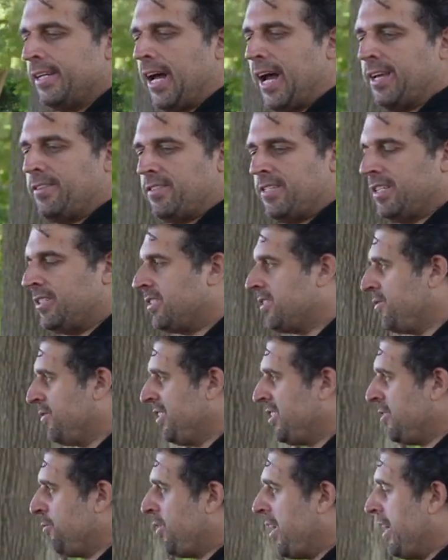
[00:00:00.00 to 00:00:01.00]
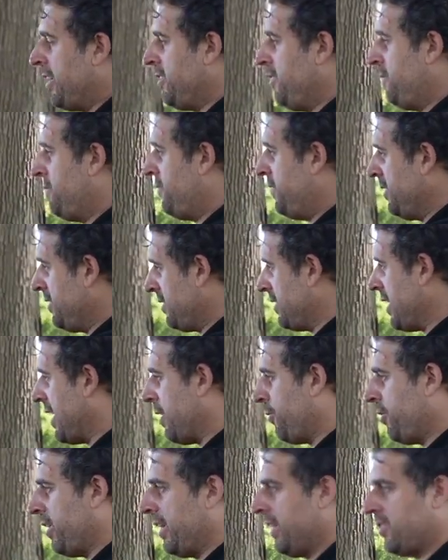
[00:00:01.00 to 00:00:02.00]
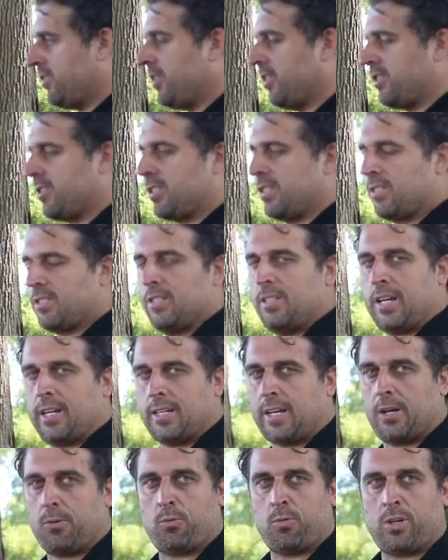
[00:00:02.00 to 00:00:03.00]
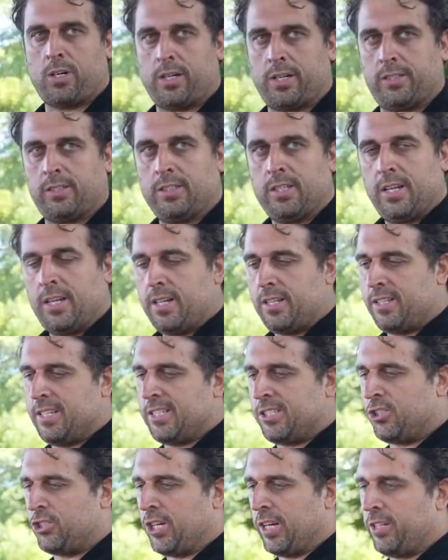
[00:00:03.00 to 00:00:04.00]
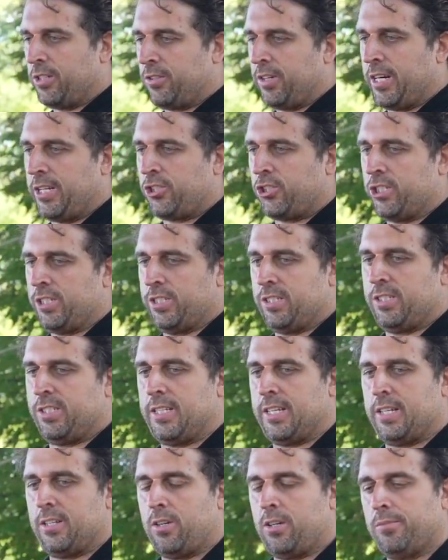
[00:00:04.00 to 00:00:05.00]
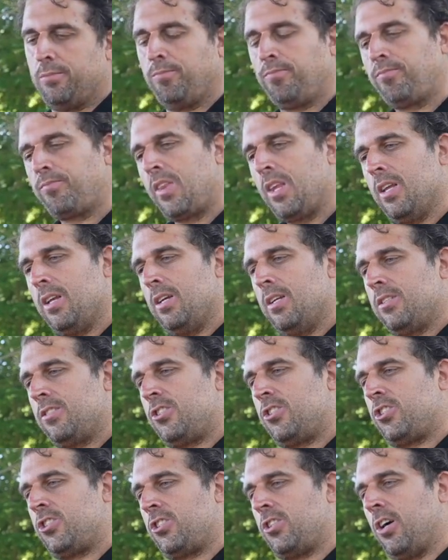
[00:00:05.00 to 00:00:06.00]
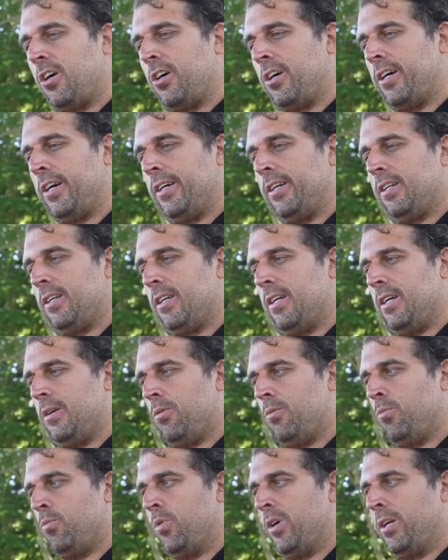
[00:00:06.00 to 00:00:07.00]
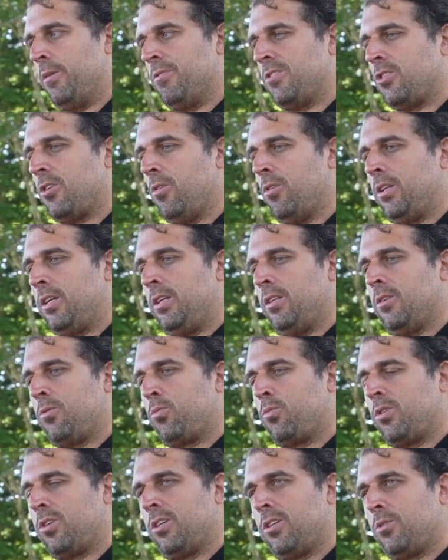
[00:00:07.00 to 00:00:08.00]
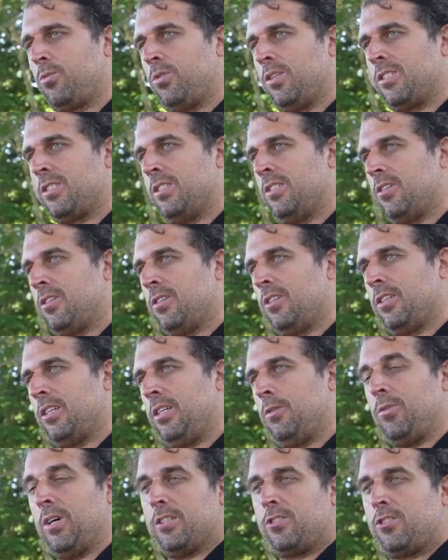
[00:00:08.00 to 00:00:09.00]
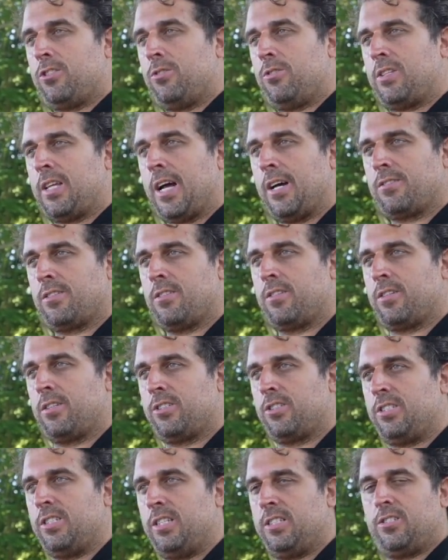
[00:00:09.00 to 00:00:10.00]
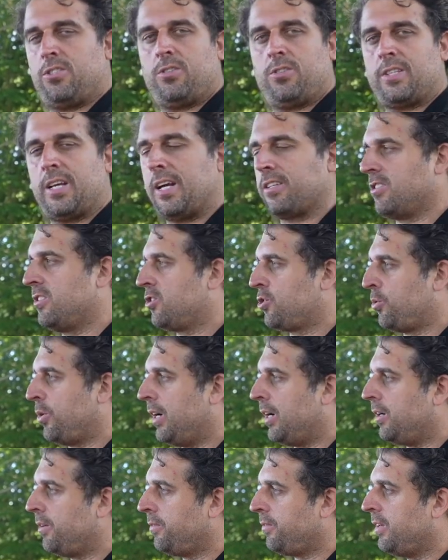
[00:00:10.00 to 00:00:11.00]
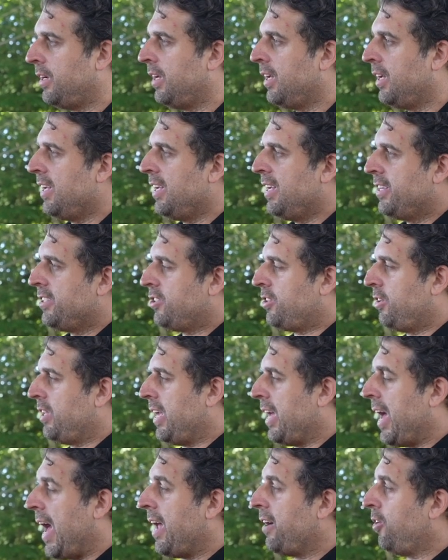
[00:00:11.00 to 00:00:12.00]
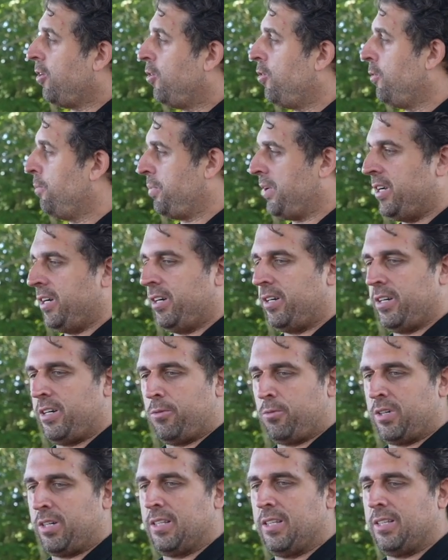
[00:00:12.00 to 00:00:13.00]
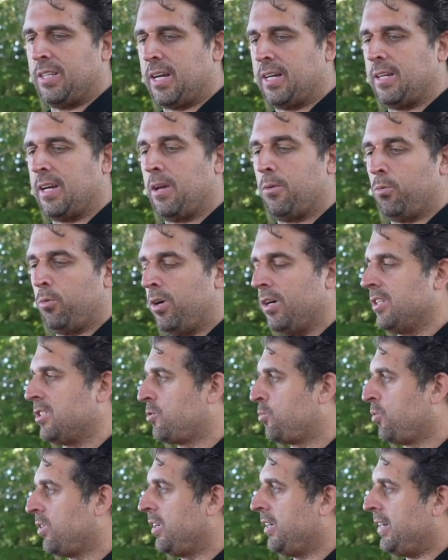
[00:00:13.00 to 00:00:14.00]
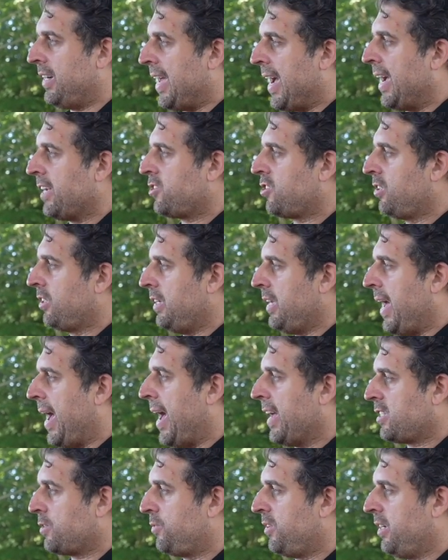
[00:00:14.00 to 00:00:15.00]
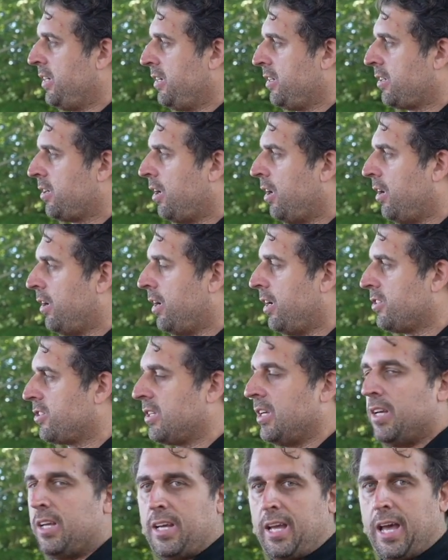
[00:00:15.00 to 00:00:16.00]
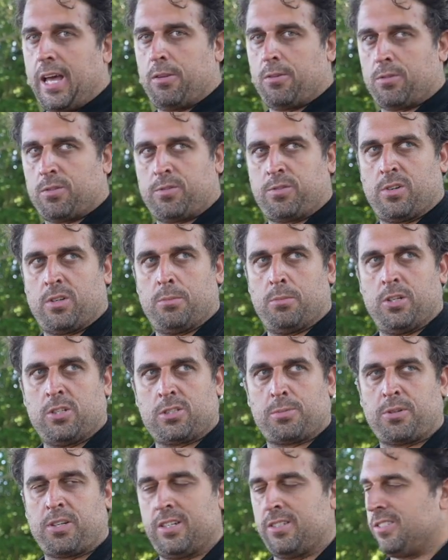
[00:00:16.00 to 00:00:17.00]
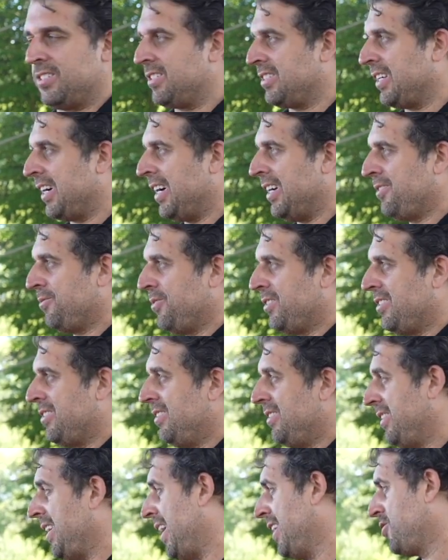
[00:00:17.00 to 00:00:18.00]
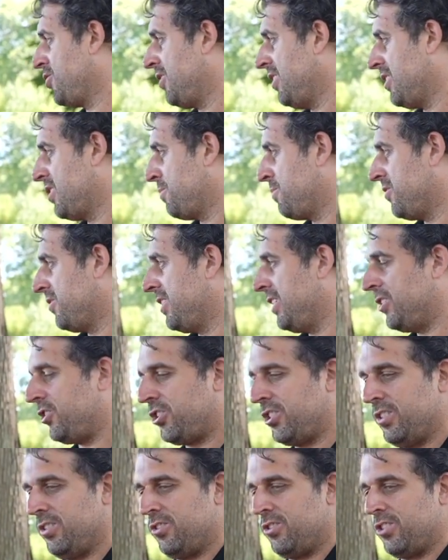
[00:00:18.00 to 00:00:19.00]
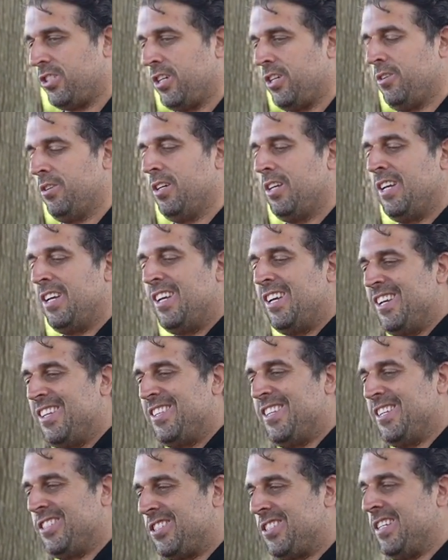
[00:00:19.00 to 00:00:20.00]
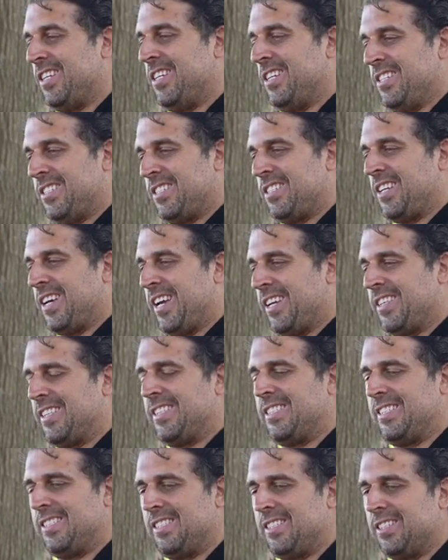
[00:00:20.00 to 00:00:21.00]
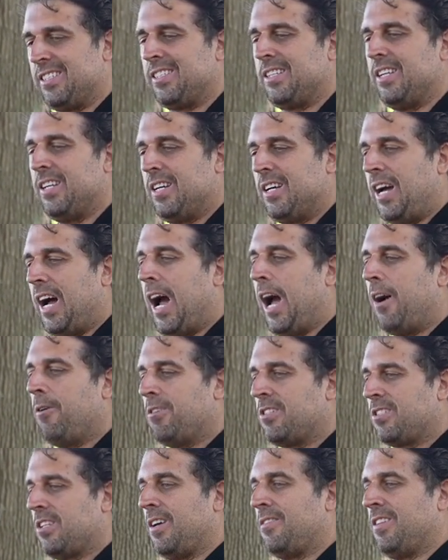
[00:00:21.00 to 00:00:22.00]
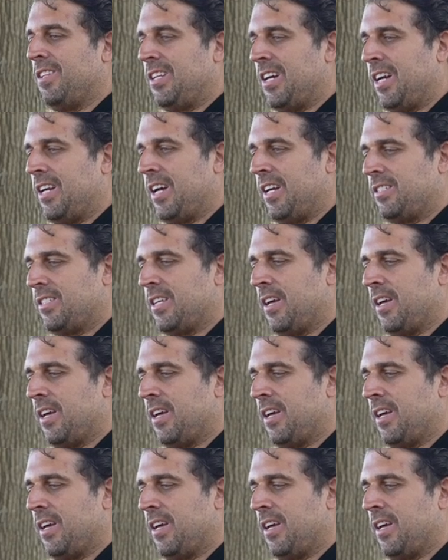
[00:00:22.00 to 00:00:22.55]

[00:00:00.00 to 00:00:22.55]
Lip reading: I think the reason why you feel that way is also because the 991, this generation, did start when it was only, the world was in the early, 2013, 2012. So they had a whole period where the 991s were naturally aspirated cars, and they were for the most part designed with natural aspiration. So this is like, I always loved the 997s.